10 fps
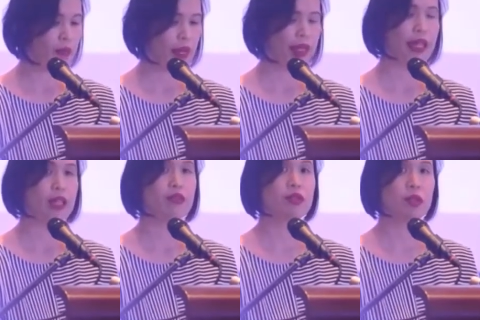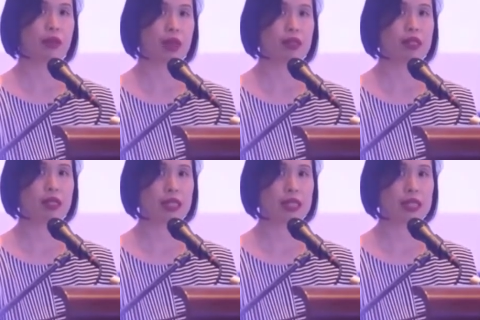By the end of
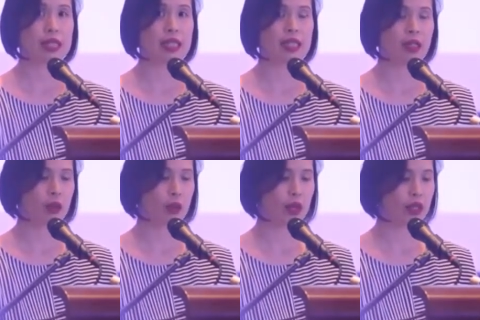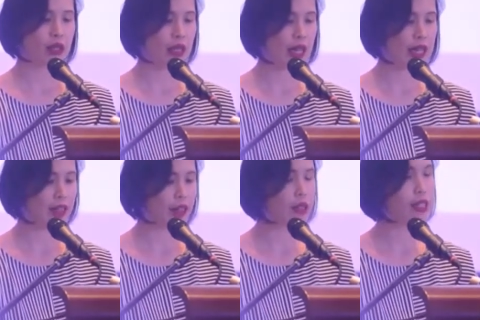2016, Wilcon
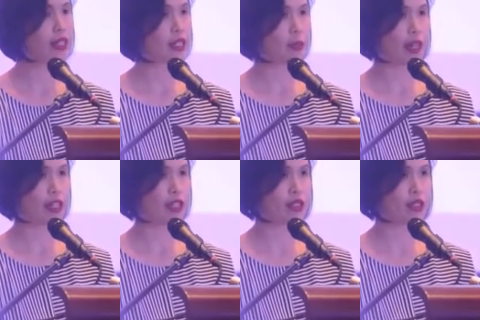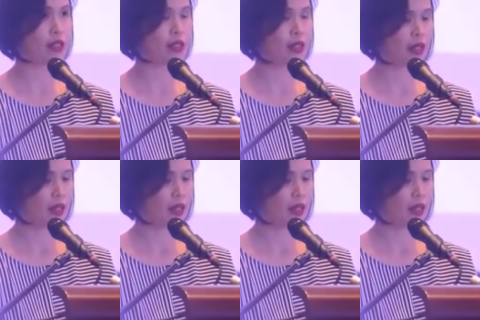had 36 branches.